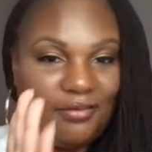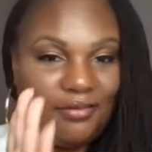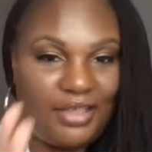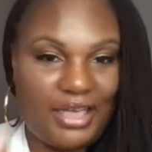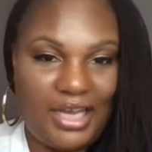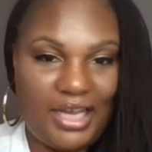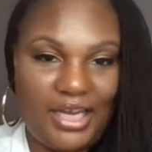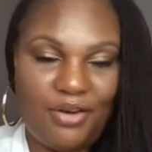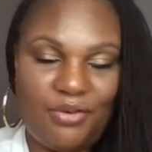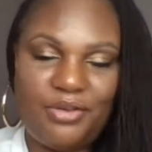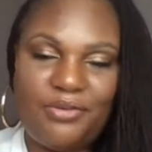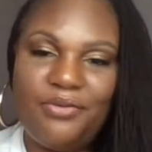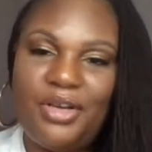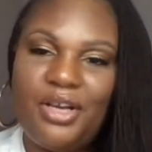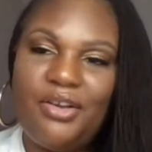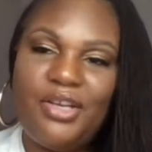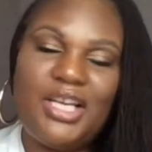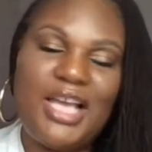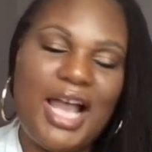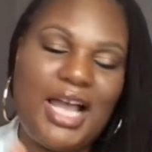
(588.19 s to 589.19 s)
that hair.
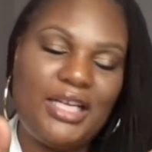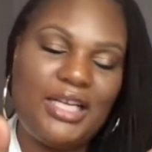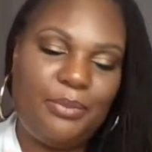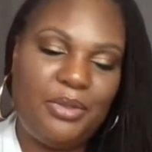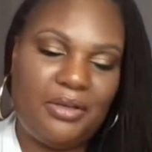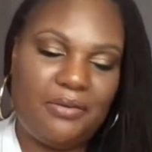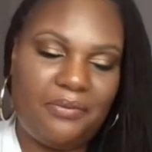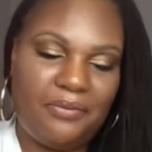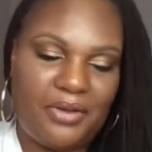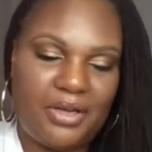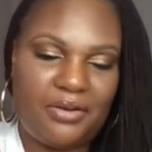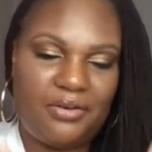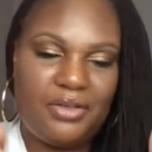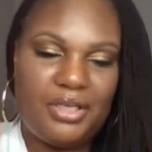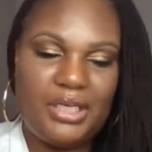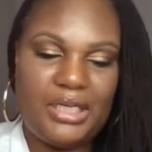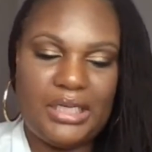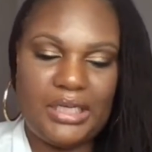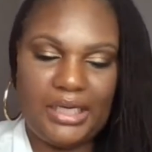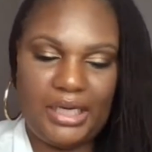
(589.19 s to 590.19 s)
It had to be a
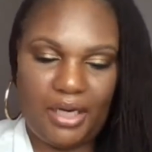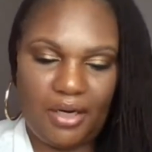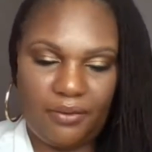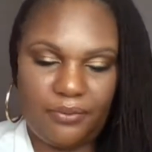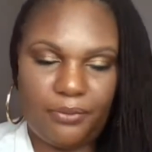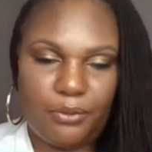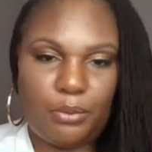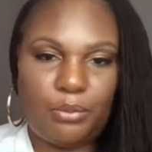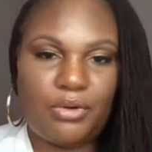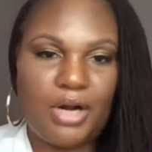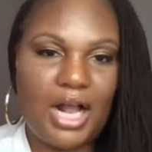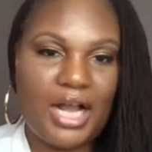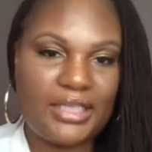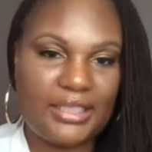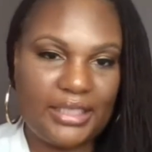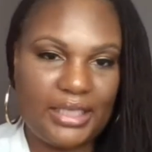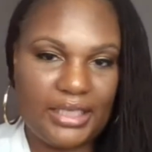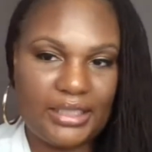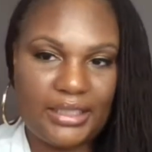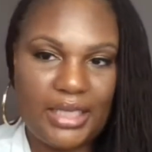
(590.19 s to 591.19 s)
very careful
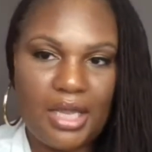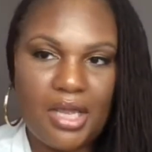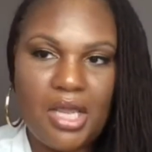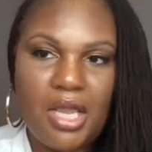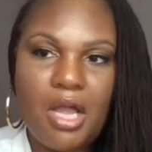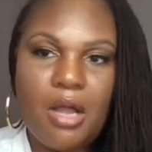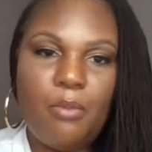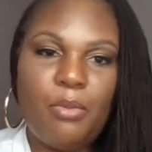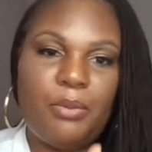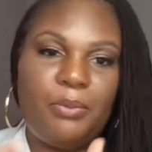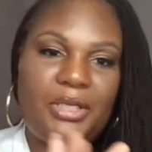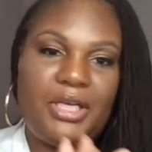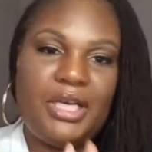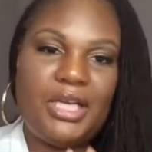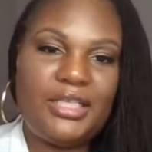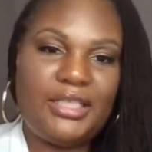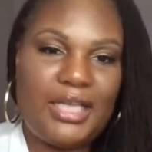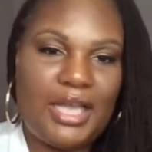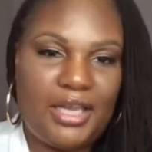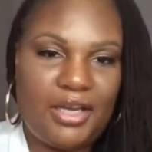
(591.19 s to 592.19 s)
process. But
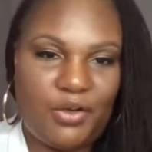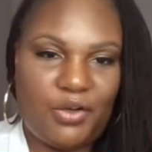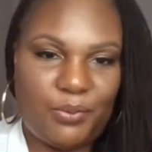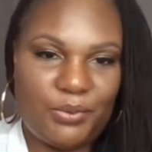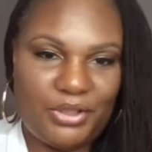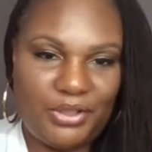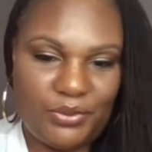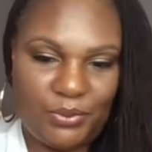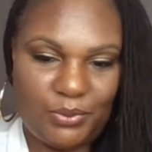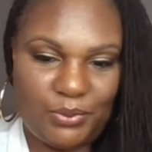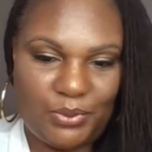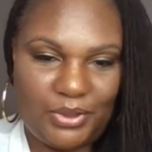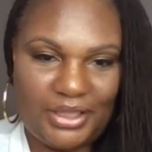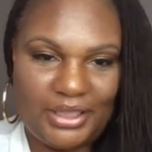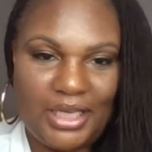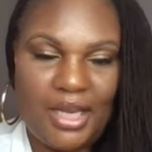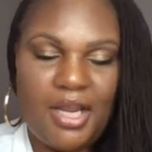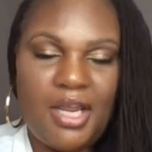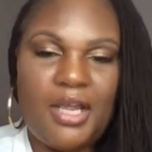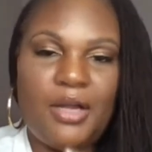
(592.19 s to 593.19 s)
because that hair was
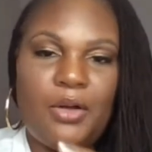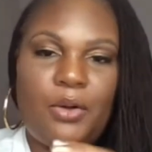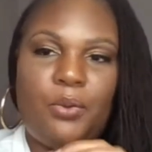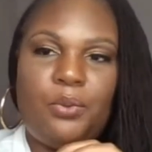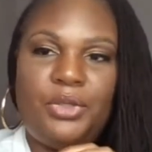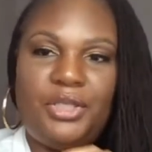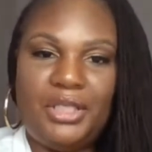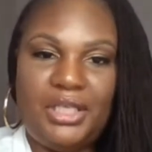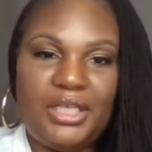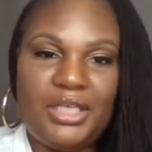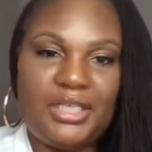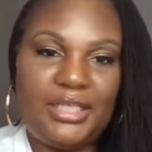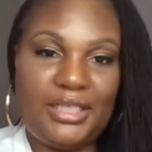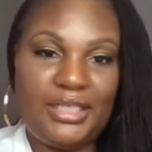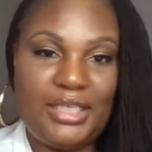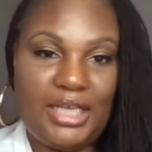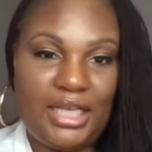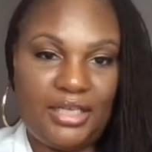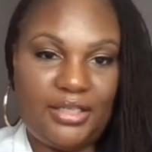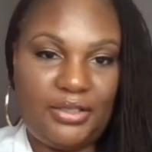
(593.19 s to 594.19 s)
loose, we needed to
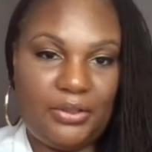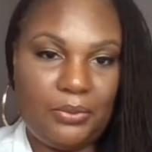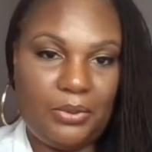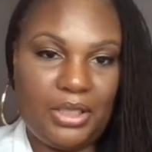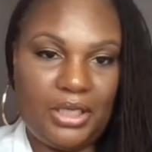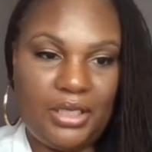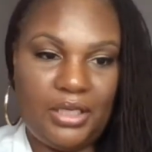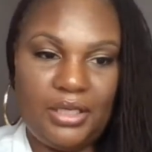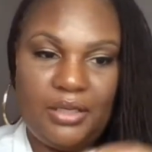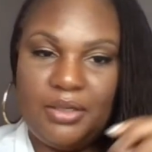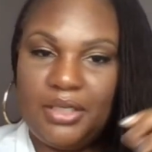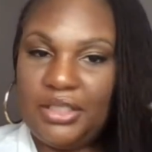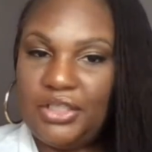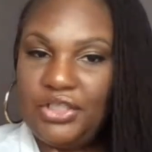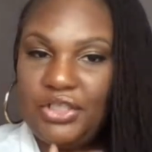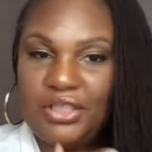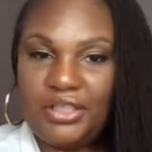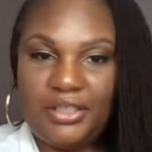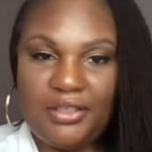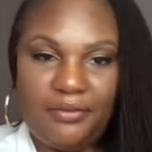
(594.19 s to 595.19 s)
tend to it. Couldn't
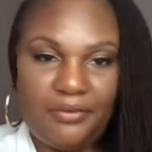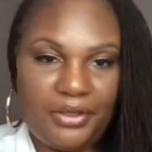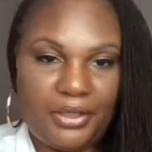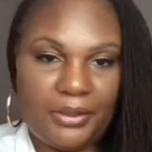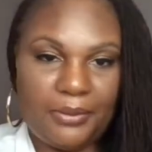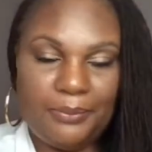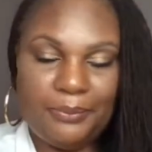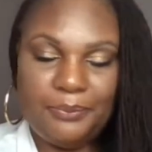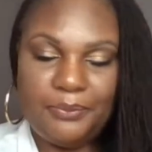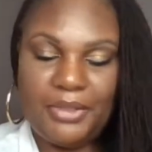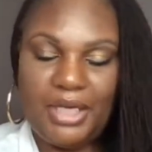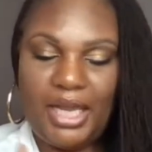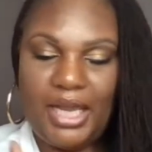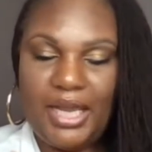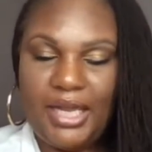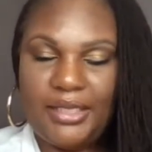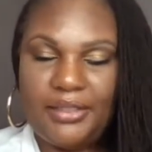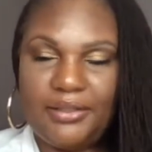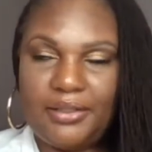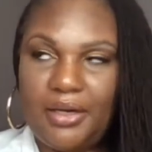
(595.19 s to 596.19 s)
just leave it.
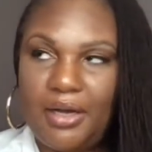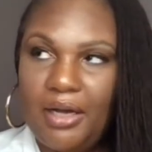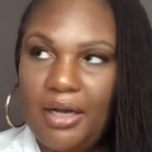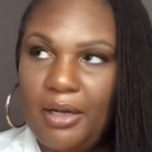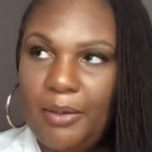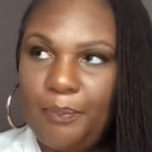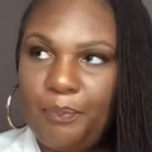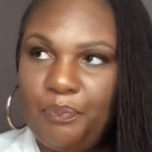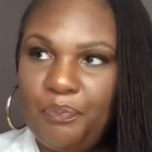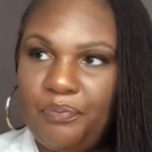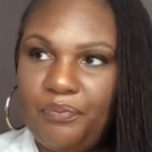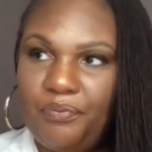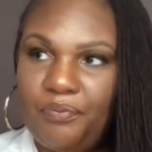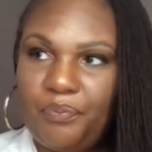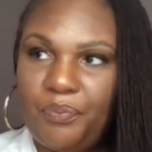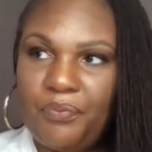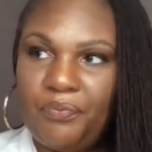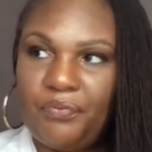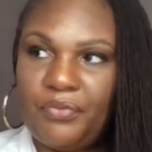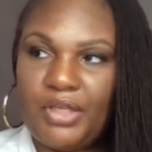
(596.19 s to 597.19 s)
And
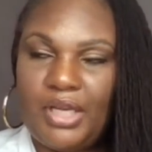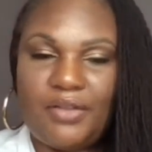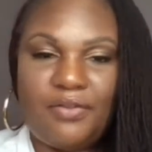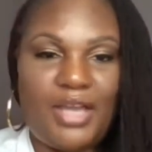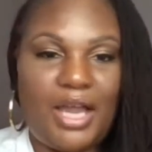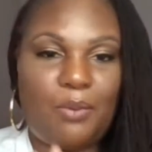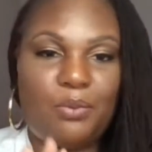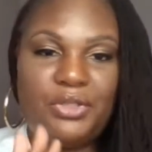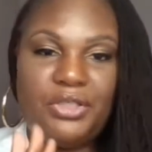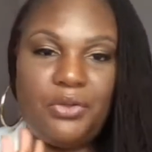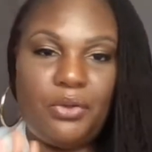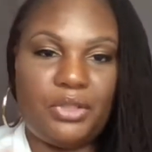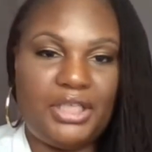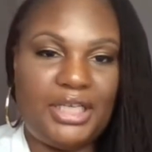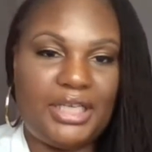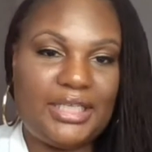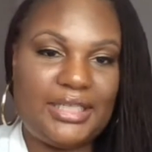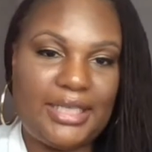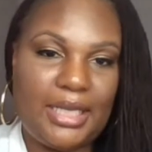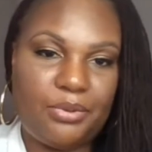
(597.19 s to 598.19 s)
that was the only
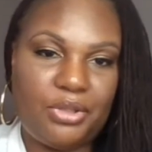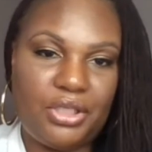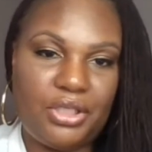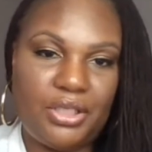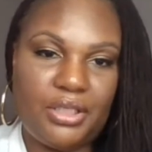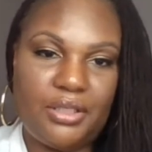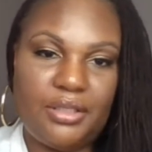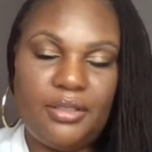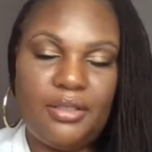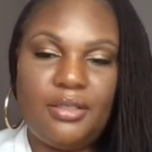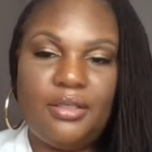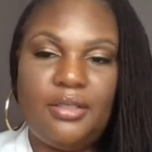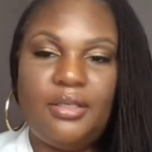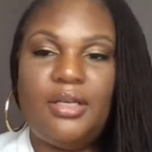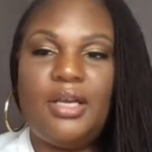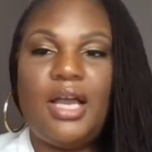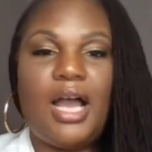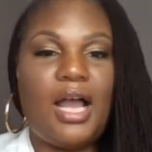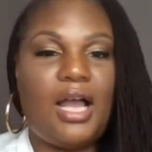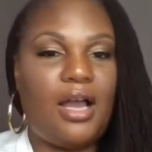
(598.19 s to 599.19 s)
exception.
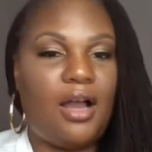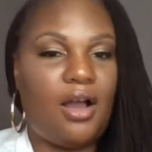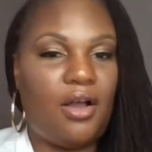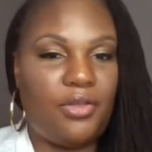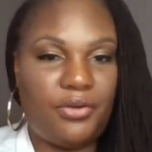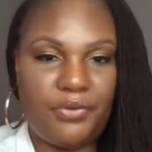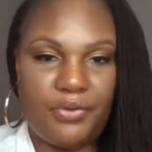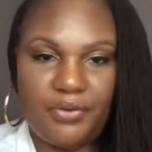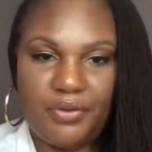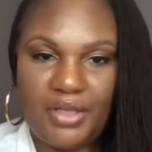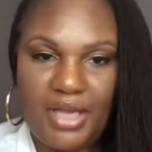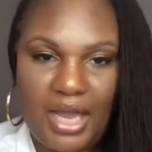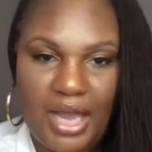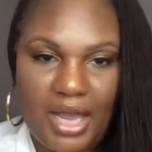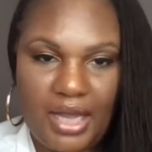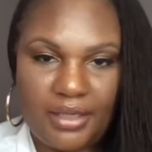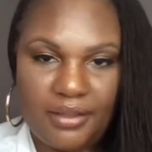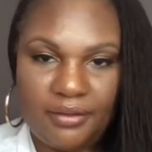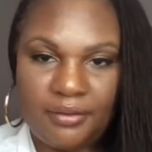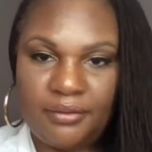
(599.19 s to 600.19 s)
Other than
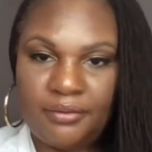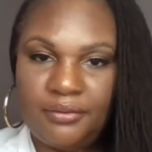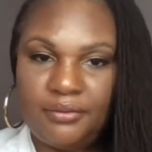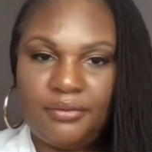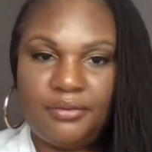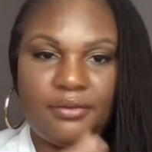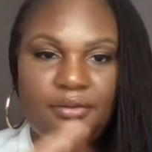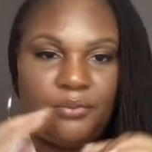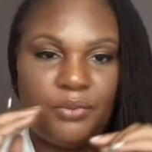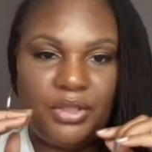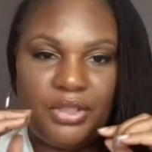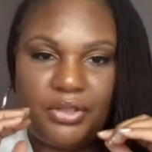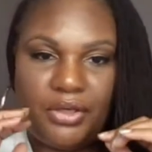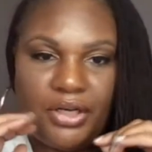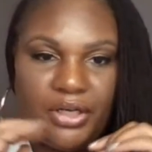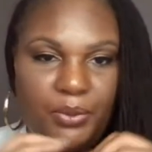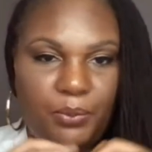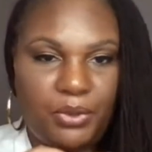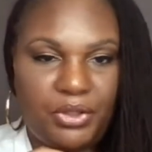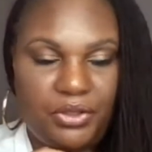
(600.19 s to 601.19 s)
that, we're
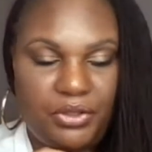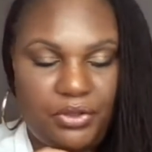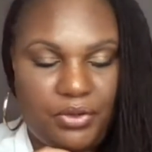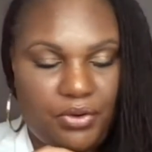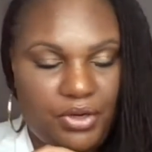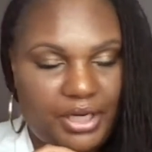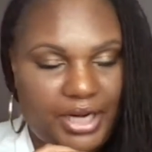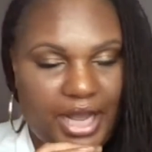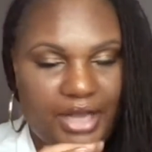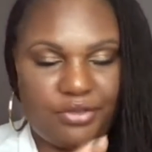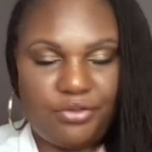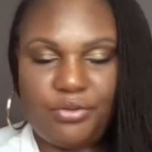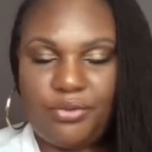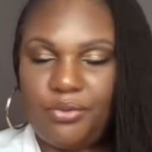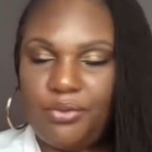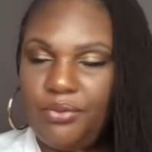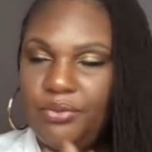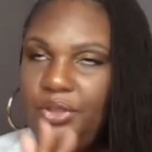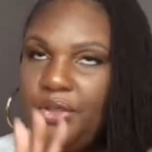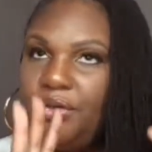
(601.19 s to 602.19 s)
starting with your
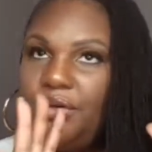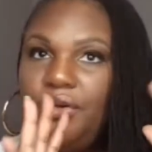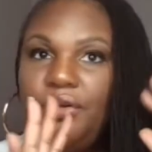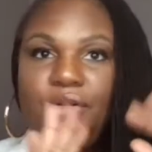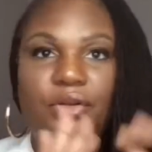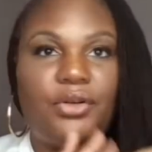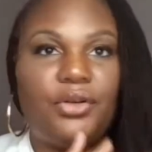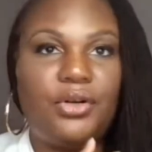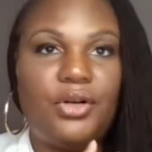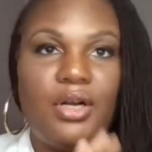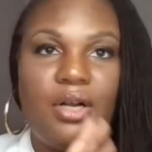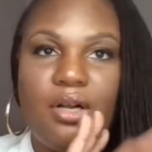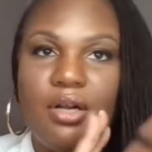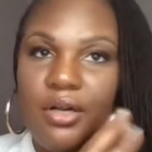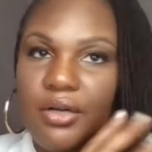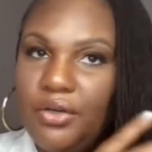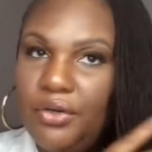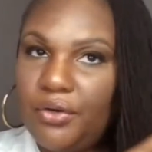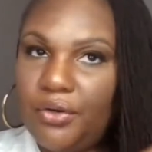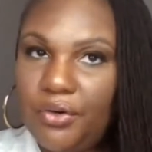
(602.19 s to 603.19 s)
natural, your